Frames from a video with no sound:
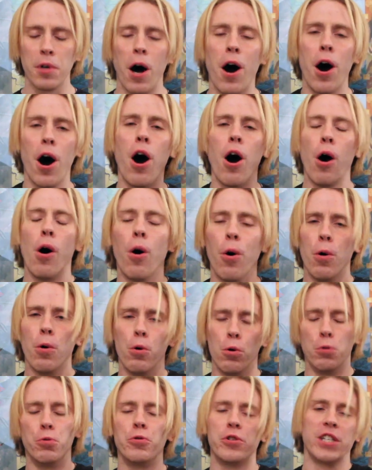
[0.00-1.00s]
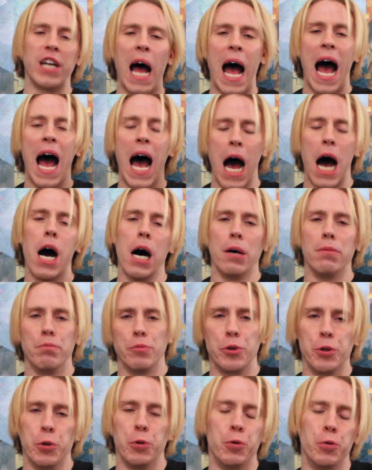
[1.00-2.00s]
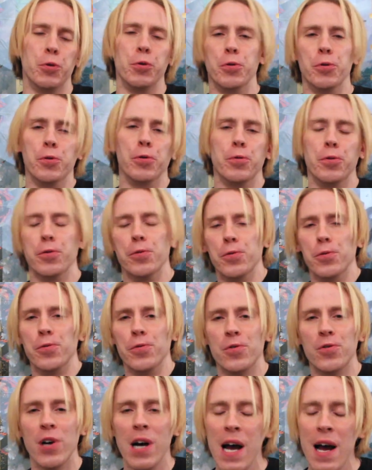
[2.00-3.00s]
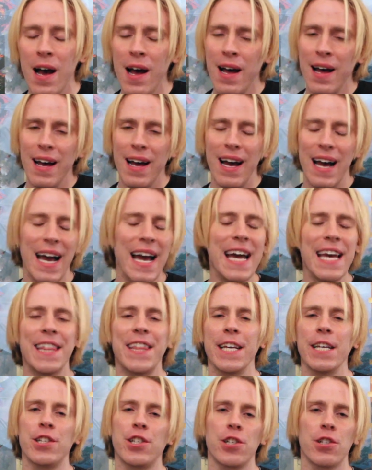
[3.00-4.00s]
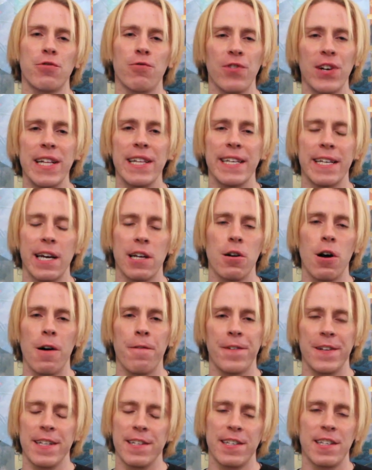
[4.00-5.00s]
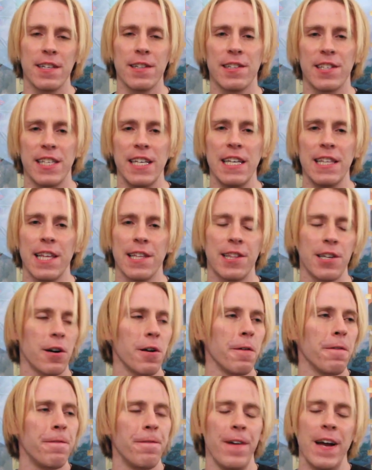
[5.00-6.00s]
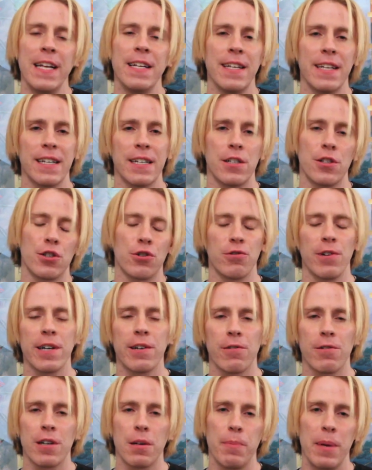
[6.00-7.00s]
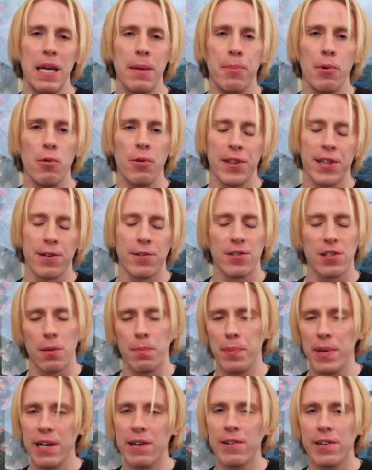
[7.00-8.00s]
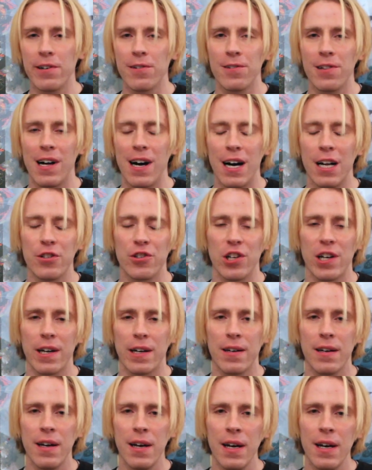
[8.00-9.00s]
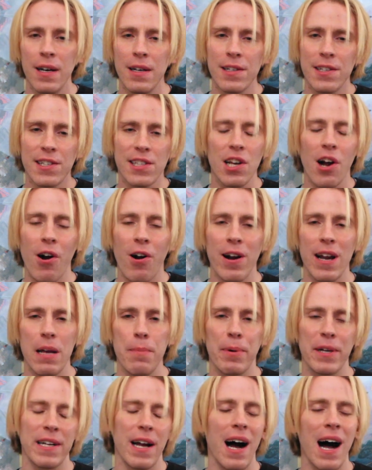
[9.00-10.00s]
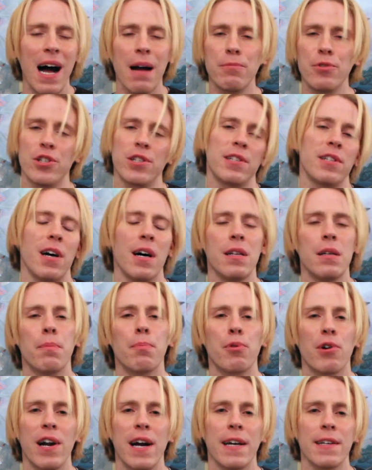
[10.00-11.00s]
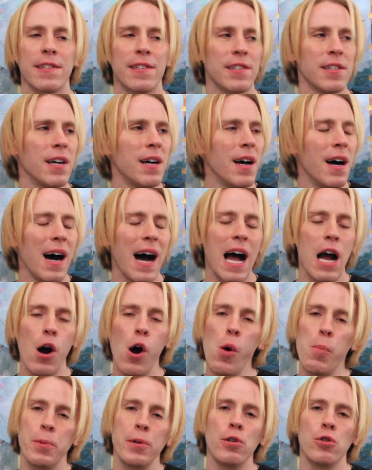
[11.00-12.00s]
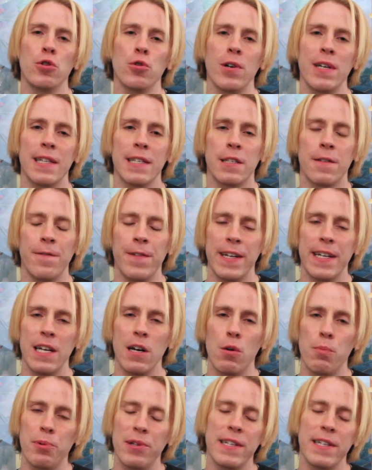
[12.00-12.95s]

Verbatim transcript: Oh, damn you! Atheists just really get off on this conceit that they're offending and triggering people with their superior logic. Sorry, but I'm just unimpressed. I hope you enjoyed this video.